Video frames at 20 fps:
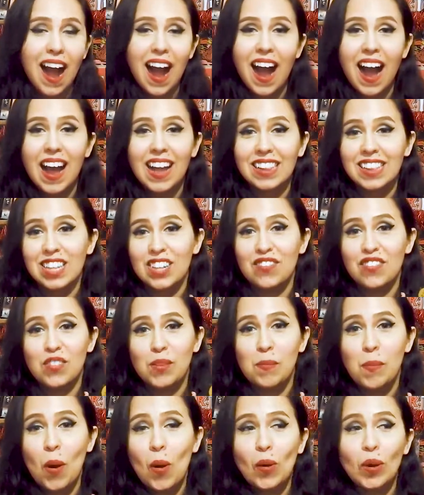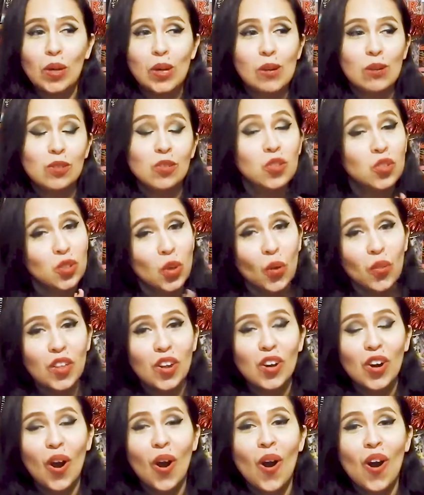I live in the Poconos, so
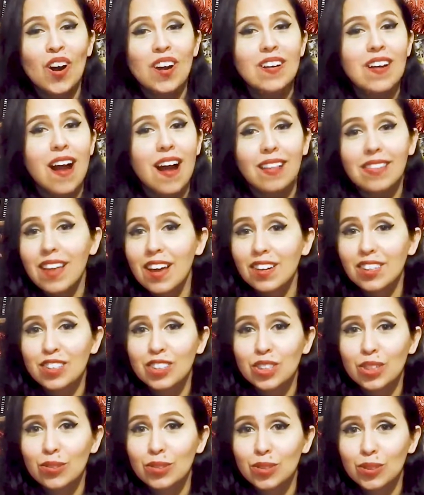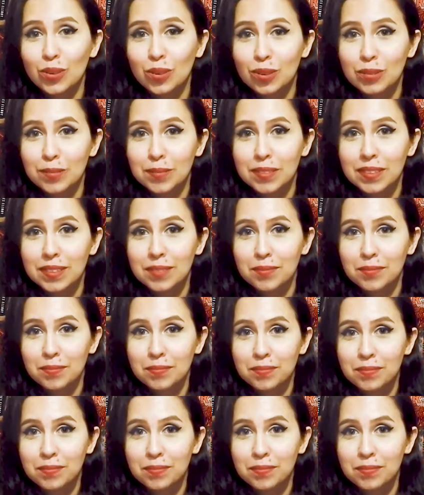there are a lot of snowstorms.